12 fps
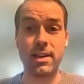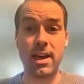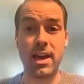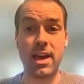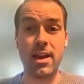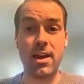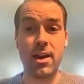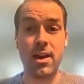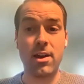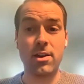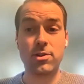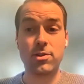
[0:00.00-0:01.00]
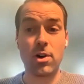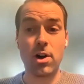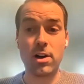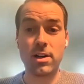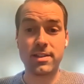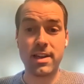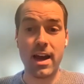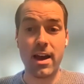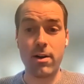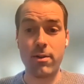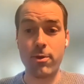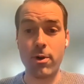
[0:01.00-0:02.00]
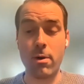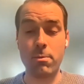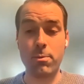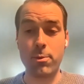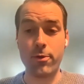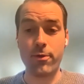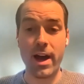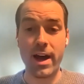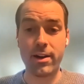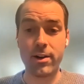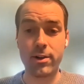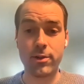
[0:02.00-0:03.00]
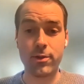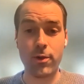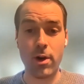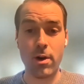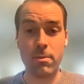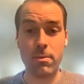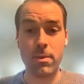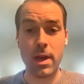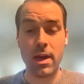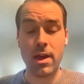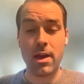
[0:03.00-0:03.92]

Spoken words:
is a strong desire from providers, from